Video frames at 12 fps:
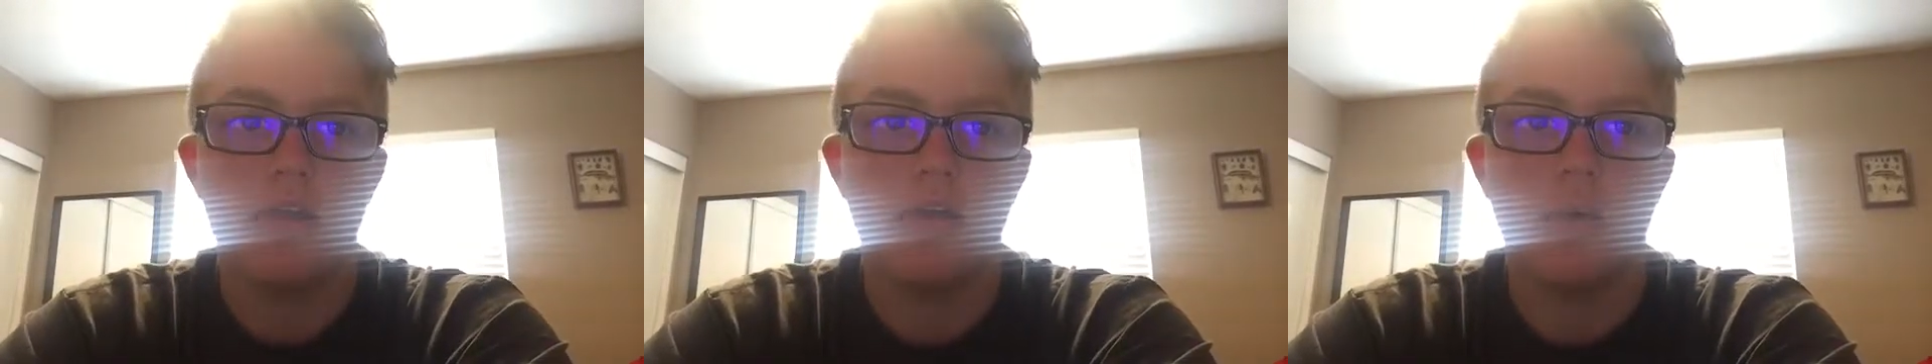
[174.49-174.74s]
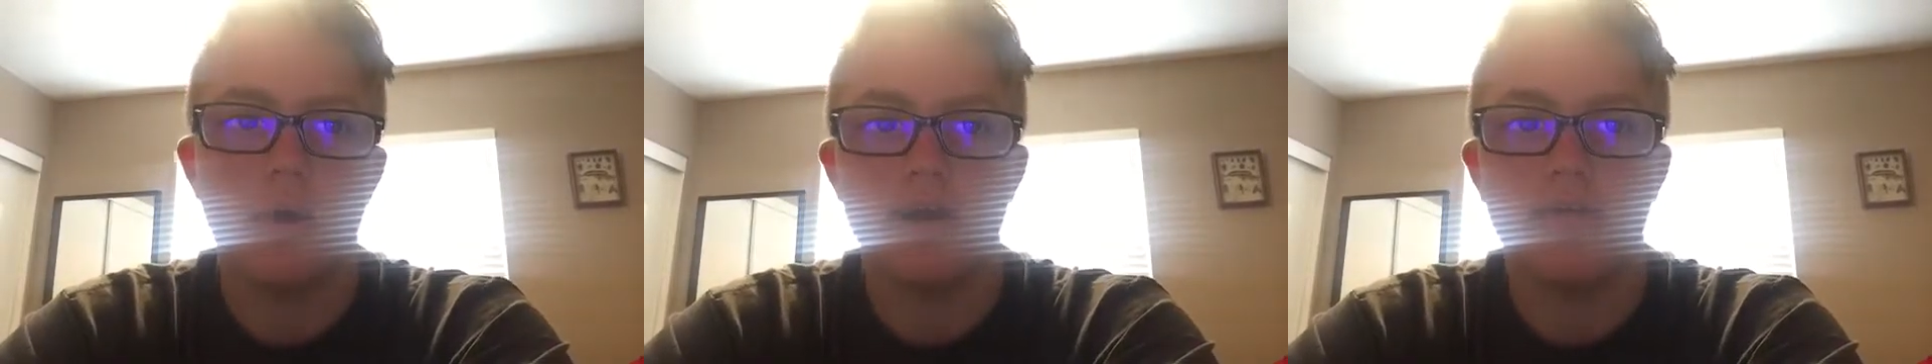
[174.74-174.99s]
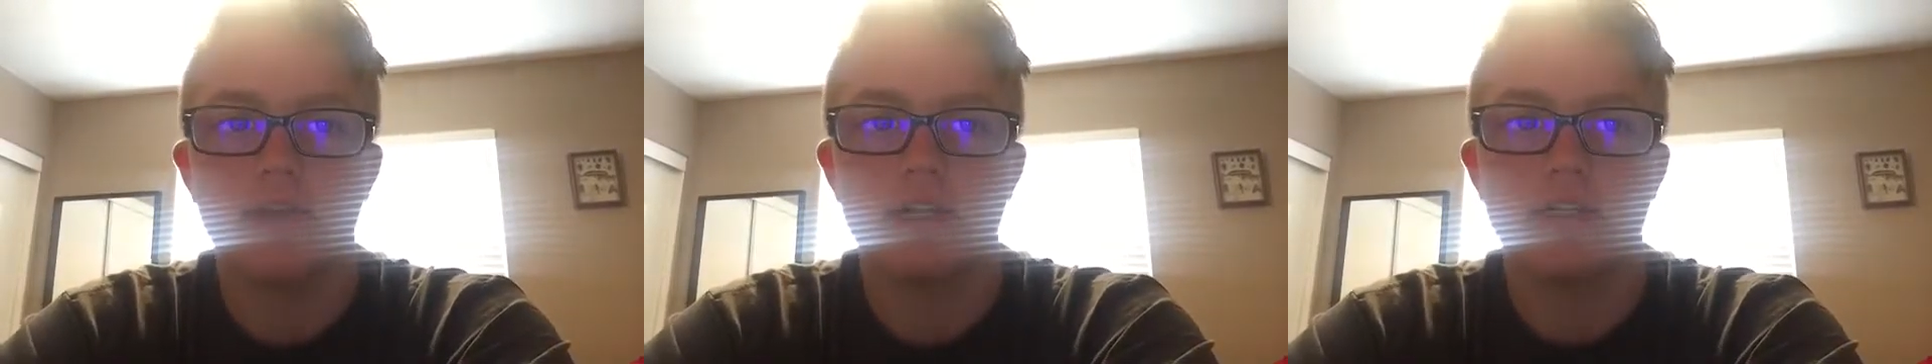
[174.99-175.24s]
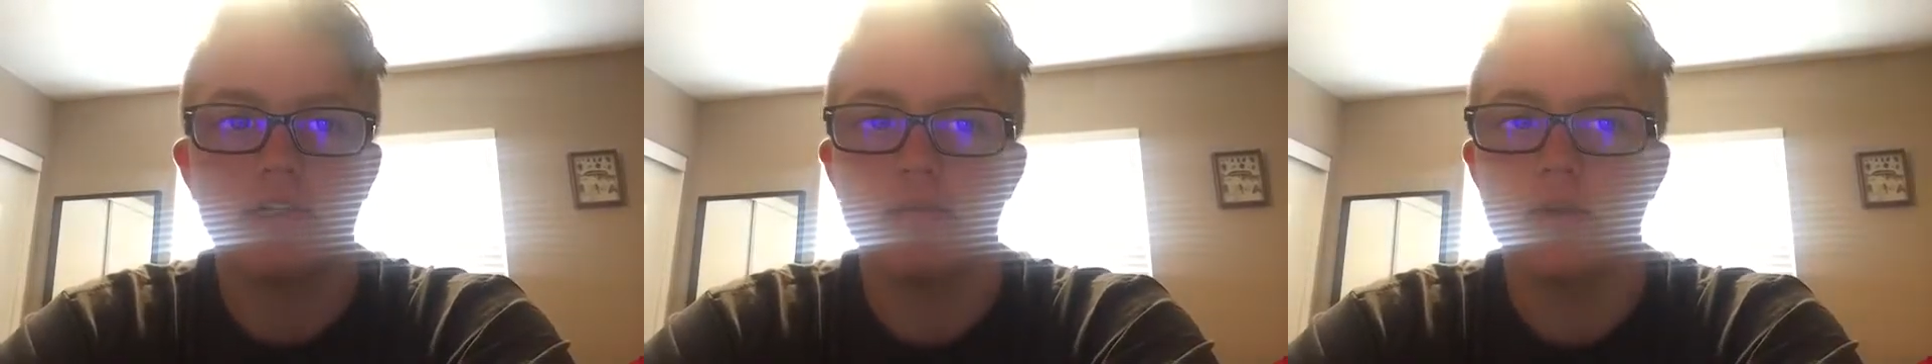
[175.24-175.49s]
wife
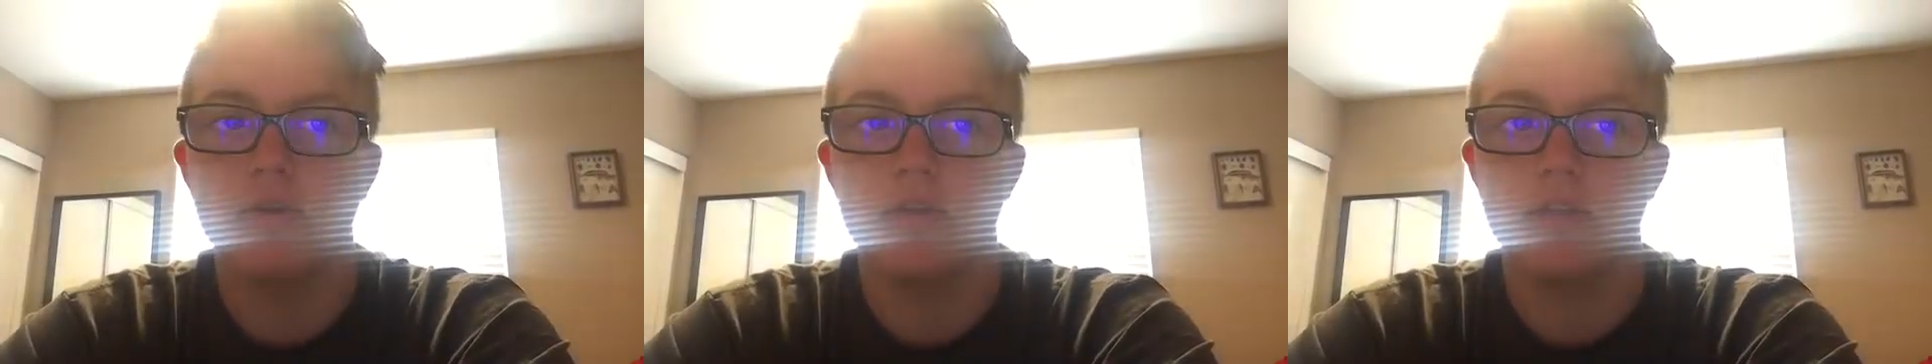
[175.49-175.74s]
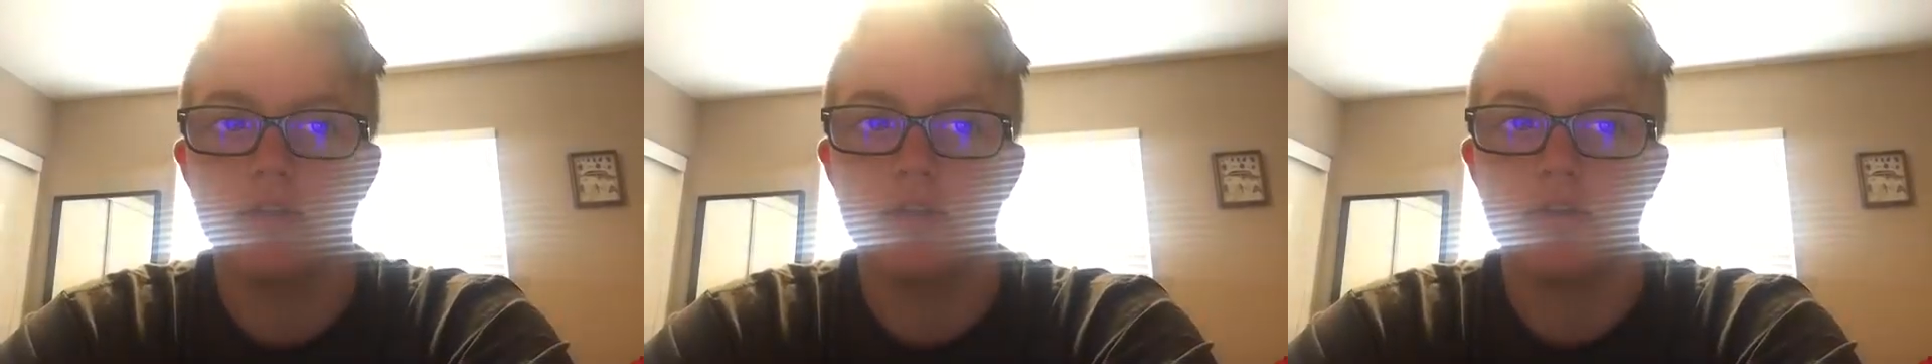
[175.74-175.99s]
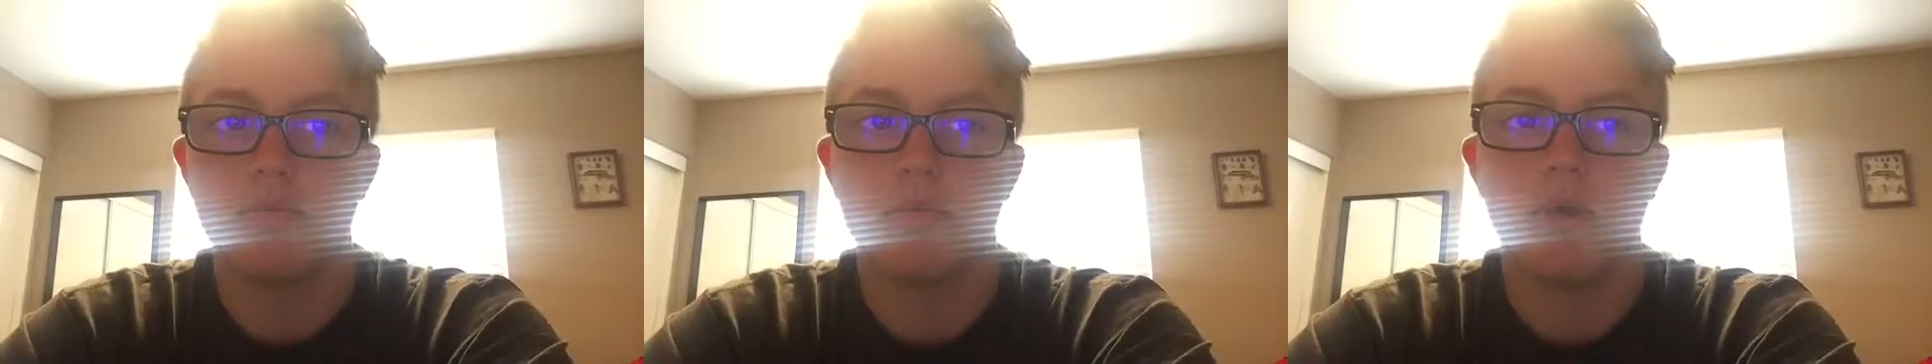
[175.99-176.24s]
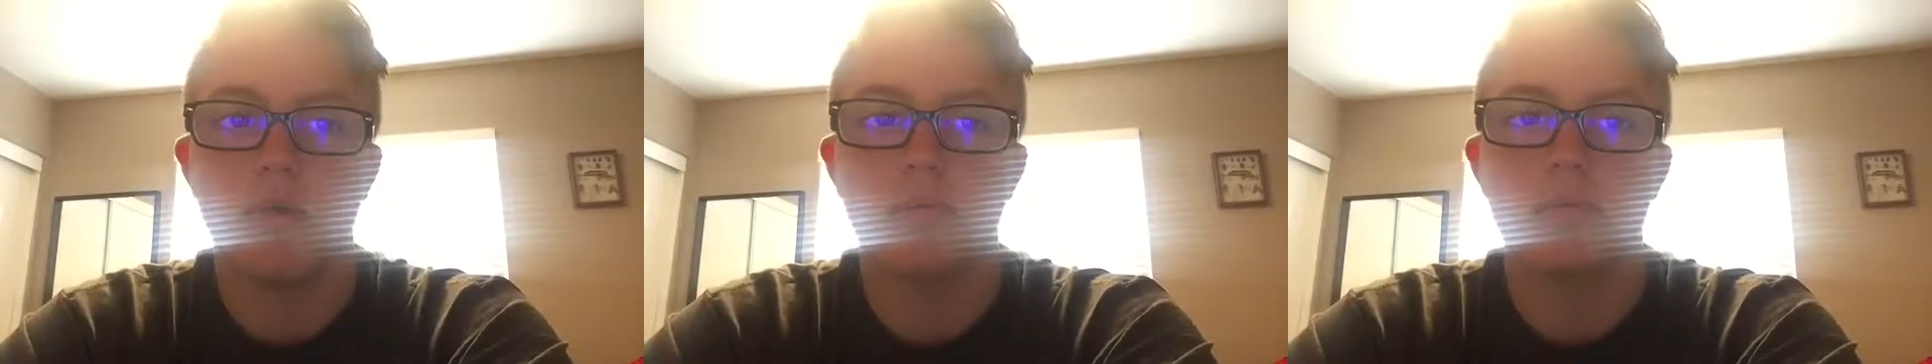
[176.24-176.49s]
lets them know that they'll
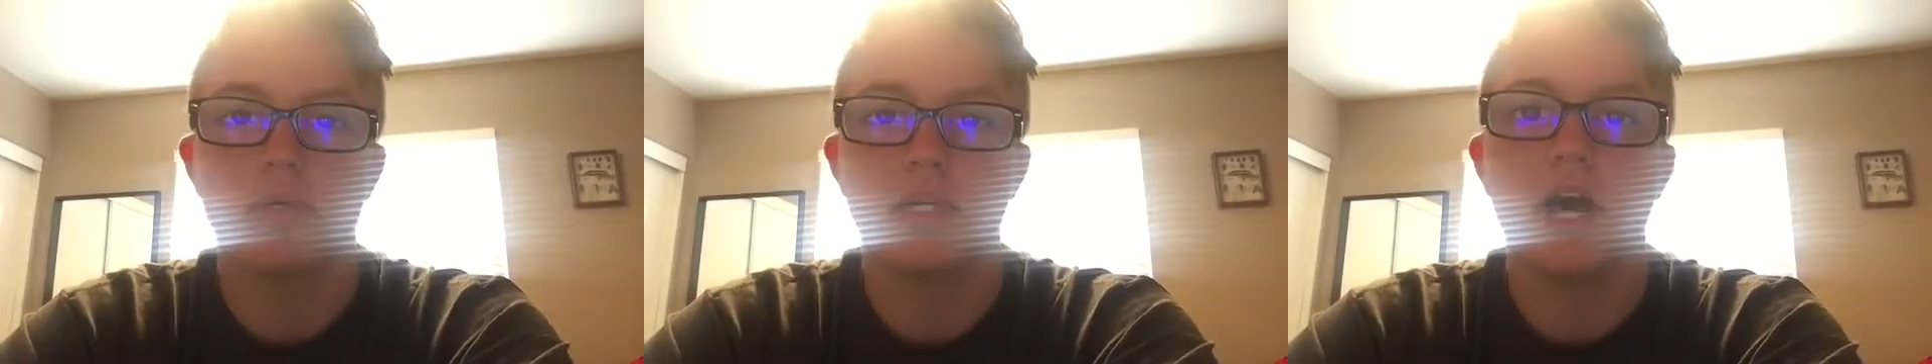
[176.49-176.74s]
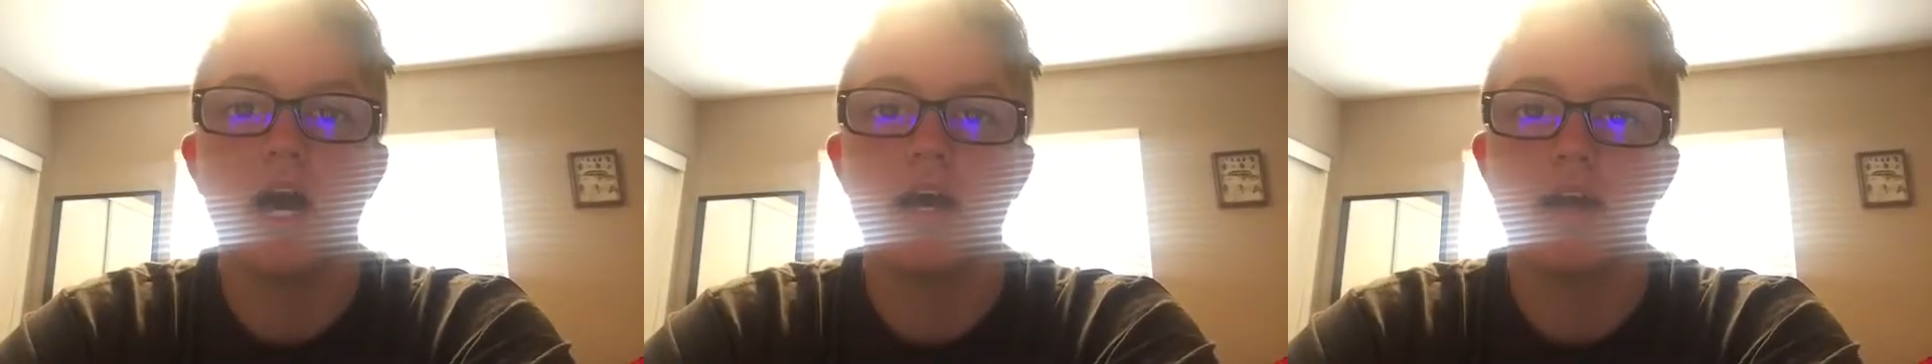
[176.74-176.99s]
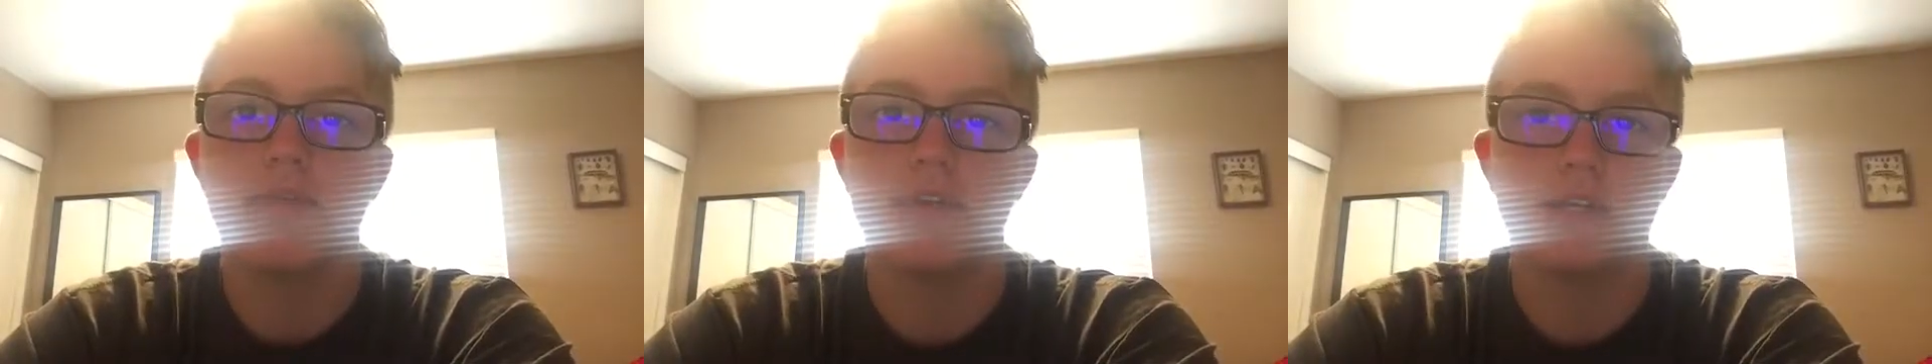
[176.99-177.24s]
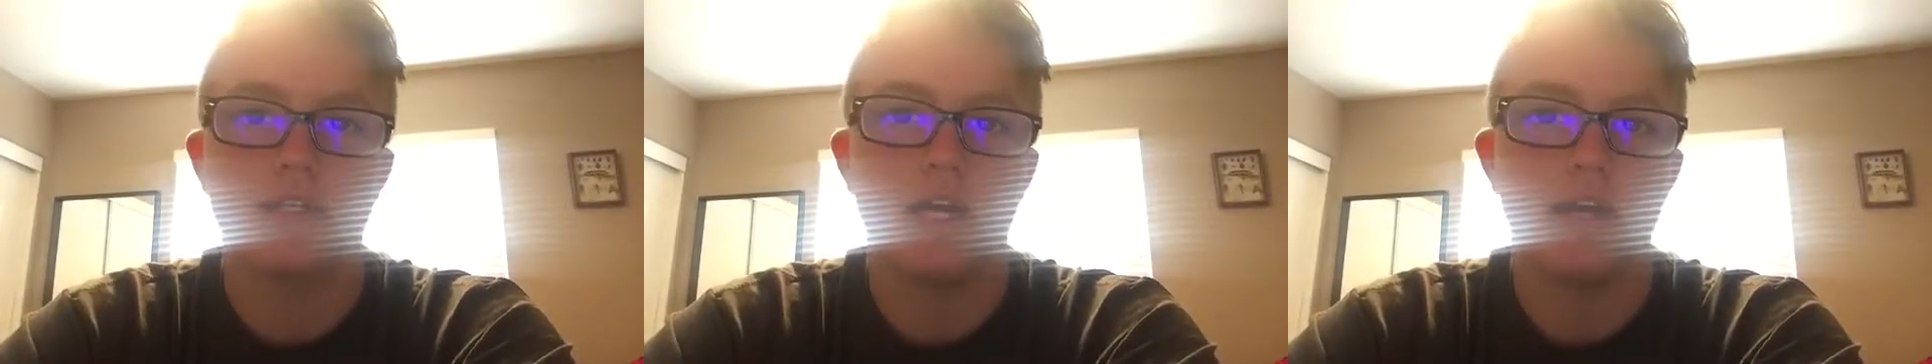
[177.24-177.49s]
probably die if
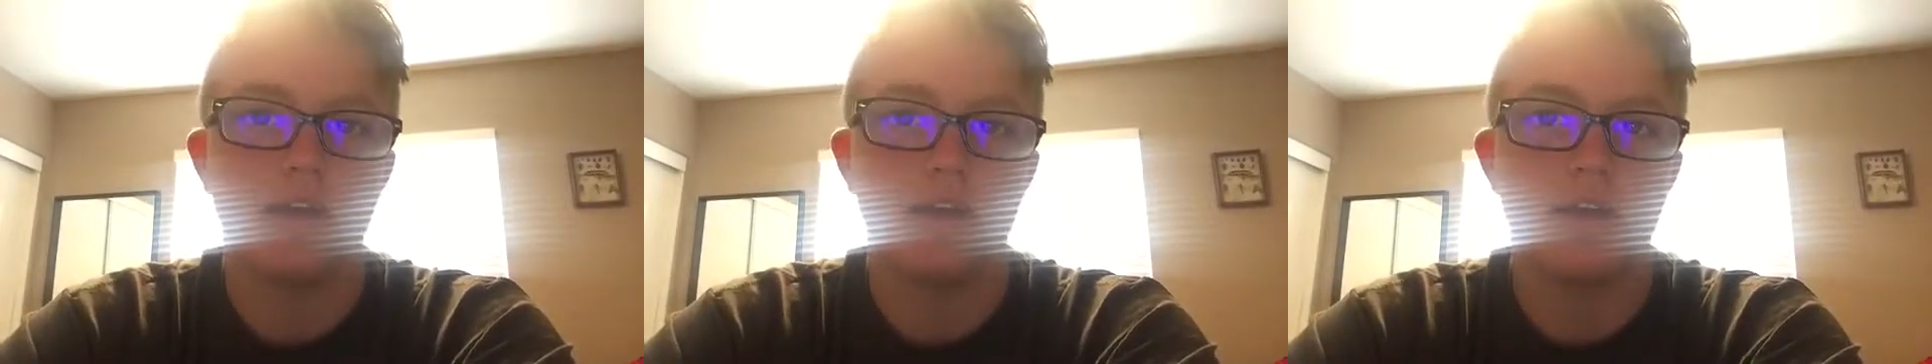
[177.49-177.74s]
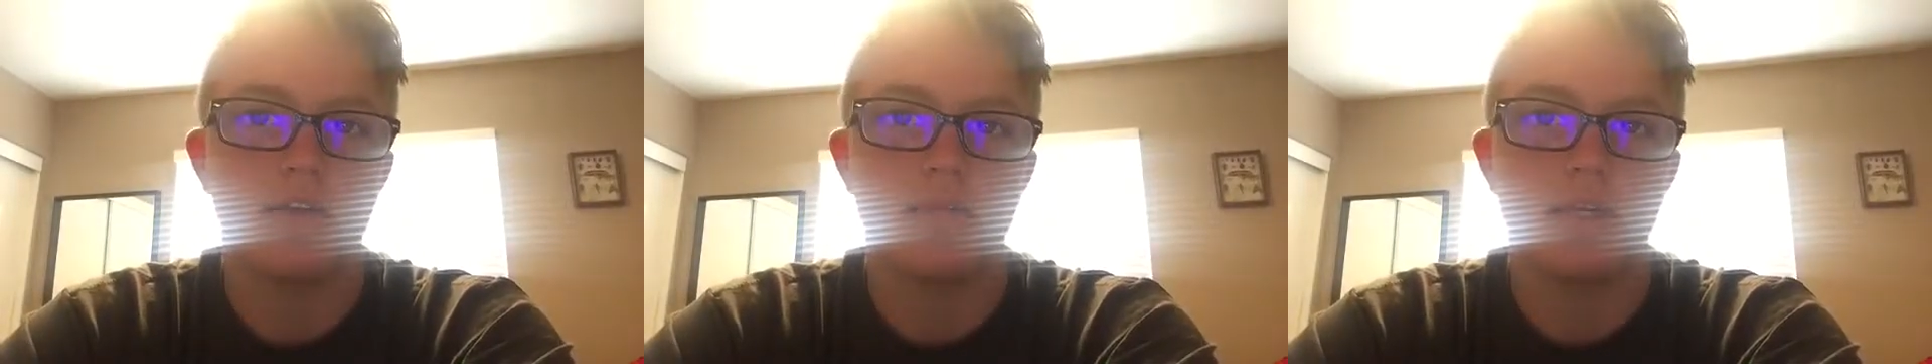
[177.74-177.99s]
they stay there